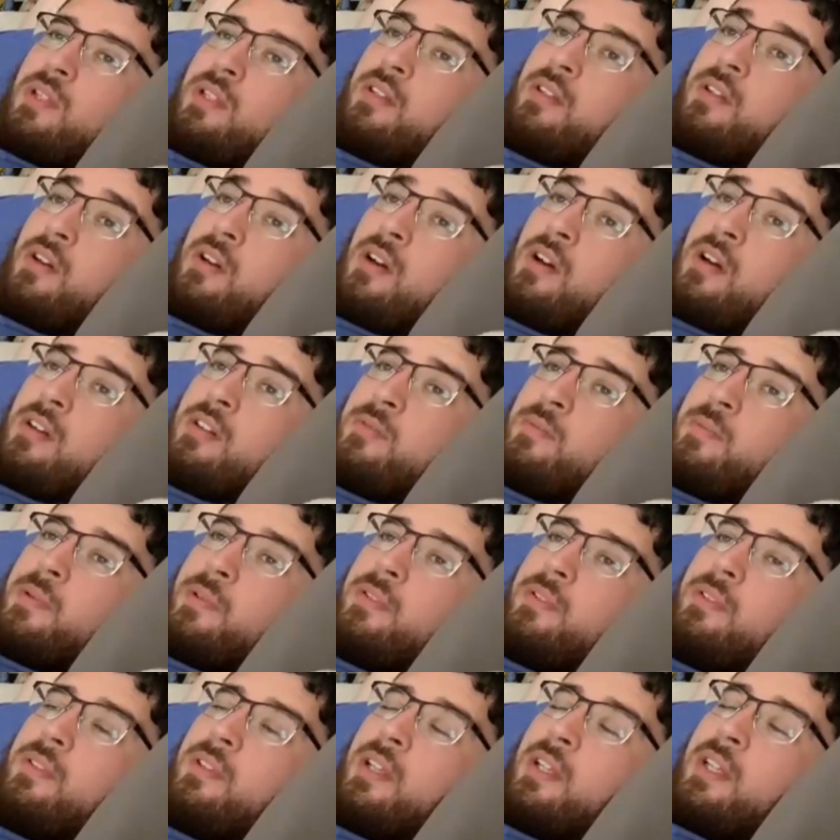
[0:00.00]
in the
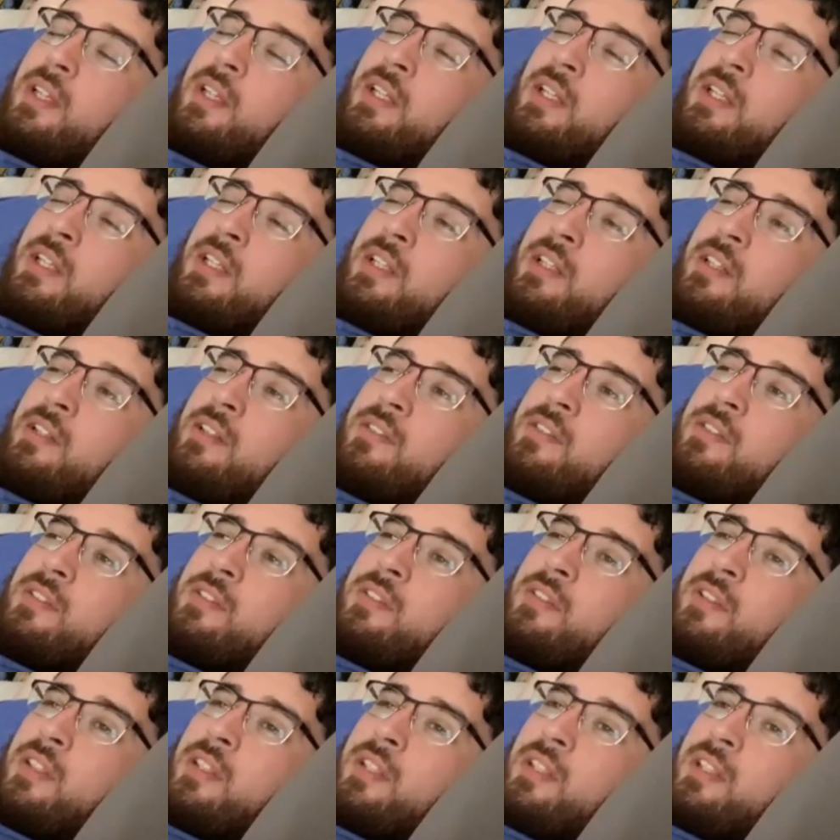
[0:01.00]
hospital. I was
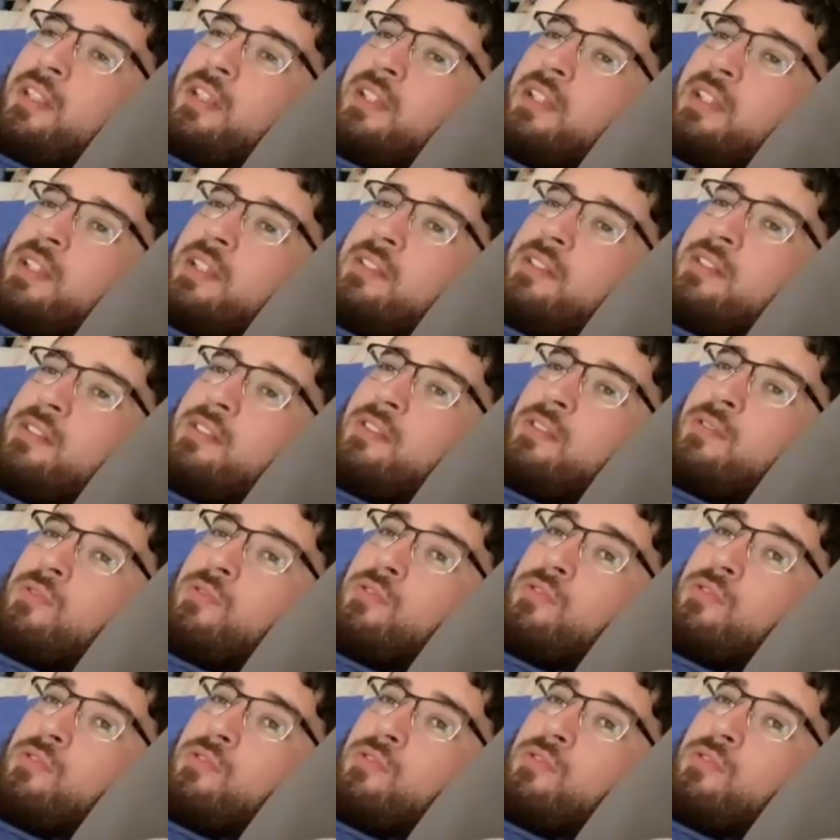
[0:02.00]
like, that's so